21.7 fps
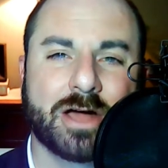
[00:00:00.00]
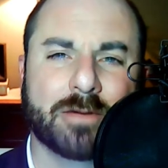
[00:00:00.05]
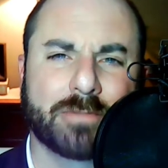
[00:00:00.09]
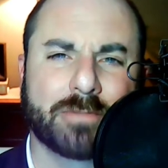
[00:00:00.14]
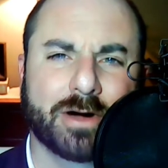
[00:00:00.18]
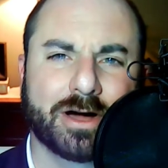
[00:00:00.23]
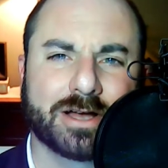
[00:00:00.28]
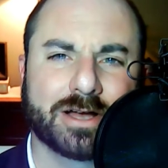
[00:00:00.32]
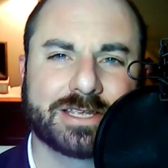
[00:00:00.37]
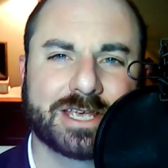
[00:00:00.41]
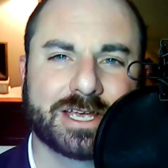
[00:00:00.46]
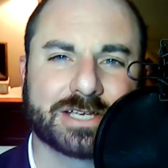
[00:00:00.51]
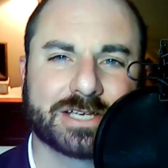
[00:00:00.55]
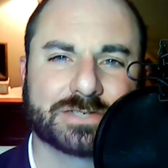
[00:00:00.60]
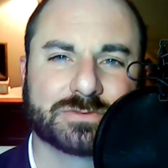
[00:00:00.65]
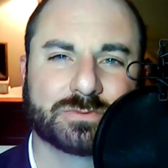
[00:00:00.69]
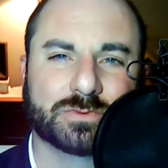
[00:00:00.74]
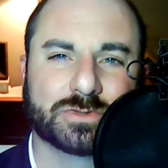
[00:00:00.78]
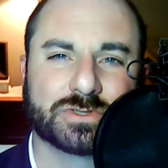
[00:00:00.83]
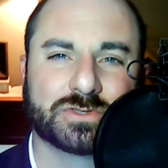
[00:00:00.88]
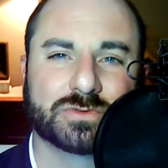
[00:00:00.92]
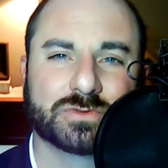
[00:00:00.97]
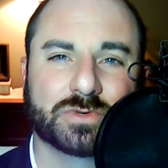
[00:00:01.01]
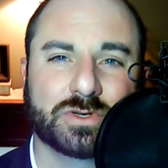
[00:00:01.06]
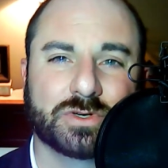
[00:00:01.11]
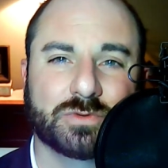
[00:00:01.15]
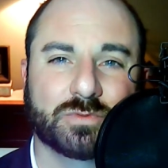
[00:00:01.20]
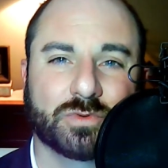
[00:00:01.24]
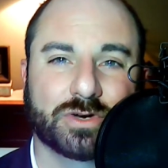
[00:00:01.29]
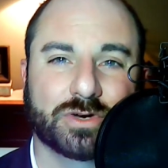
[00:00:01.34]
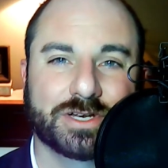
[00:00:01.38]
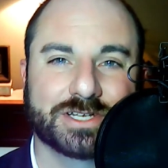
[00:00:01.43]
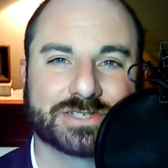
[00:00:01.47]
Podcast
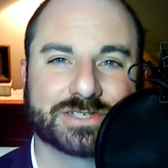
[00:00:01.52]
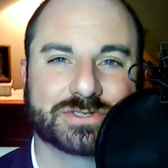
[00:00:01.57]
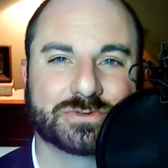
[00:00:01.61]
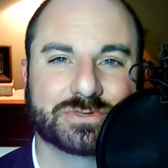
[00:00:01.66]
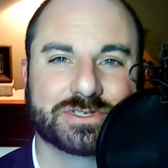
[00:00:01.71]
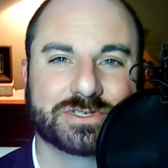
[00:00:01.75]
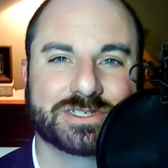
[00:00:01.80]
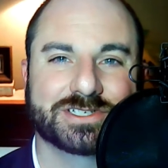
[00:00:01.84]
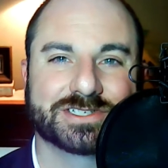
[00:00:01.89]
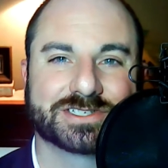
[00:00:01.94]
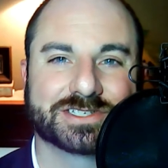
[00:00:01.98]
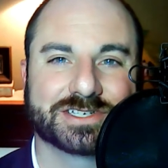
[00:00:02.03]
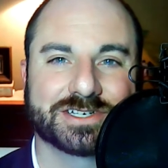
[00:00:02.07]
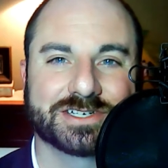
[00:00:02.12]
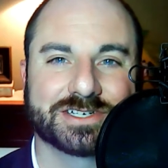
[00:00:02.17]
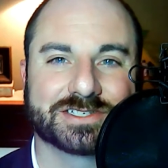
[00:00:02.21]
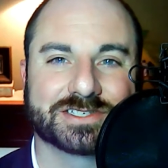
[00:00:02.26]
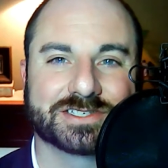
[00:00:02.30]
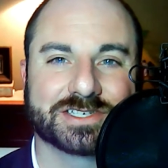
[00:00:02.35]
121 is going to discuss